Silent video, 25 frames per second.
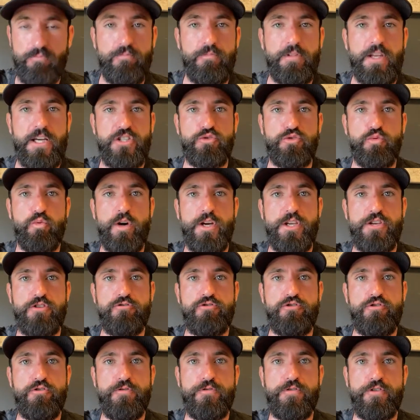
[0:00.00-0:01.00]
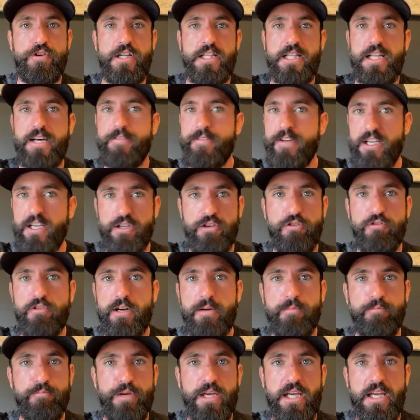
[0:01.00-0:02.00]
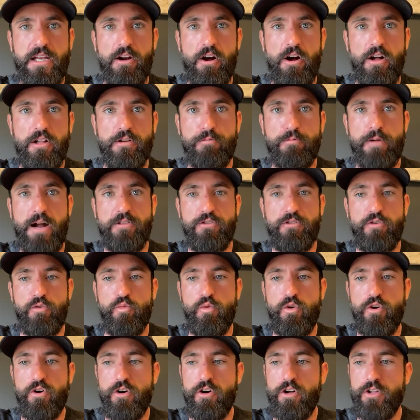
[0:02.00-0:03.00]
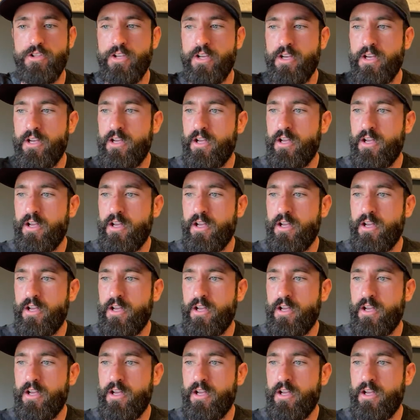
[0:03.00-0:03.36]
it's what you do for a living. You compete all around the world.